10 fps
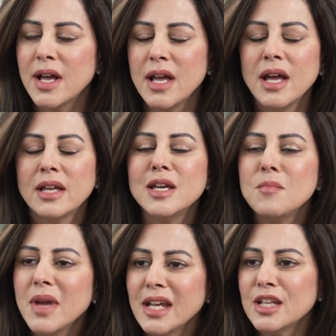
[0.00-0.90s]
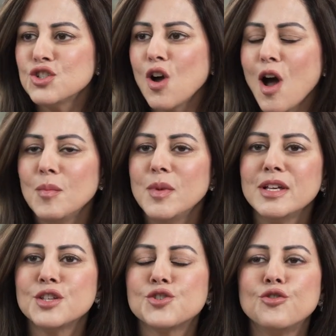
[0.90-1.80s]
Their main job
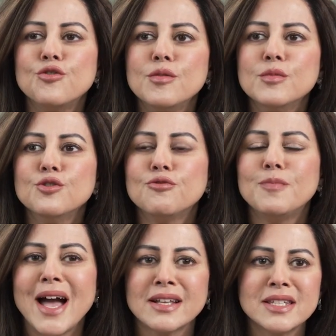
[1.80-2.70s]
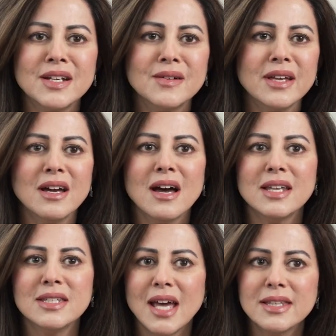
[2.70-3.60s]
is to remove
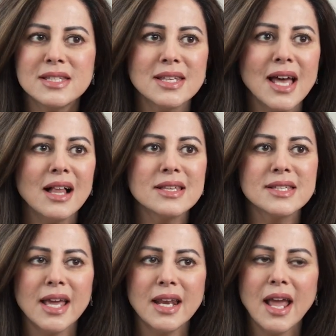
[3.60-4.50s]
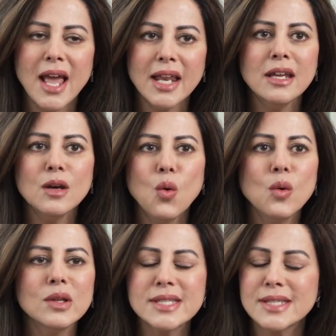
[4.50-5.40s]
bacteria, dead cells, and any
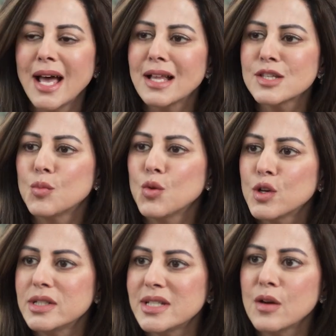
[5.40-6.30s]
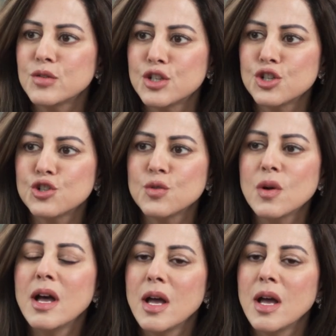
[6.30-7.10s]
old cells or broken down tissue